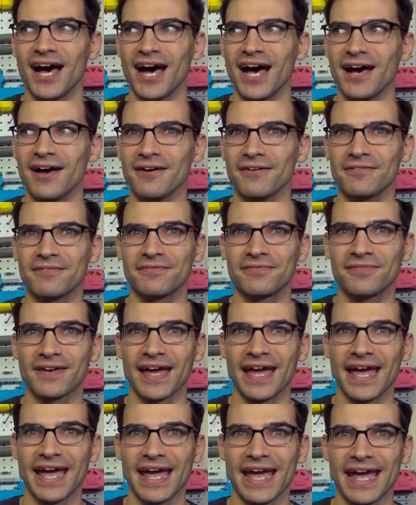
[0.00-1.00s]
of
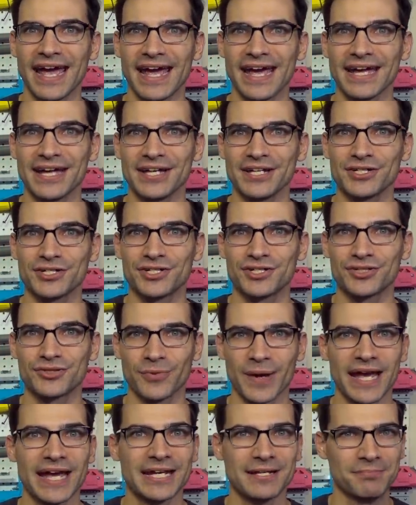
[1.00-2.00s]
a
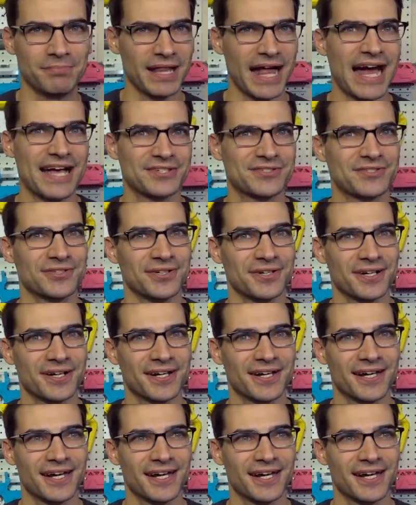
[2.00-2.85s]
drain blaster.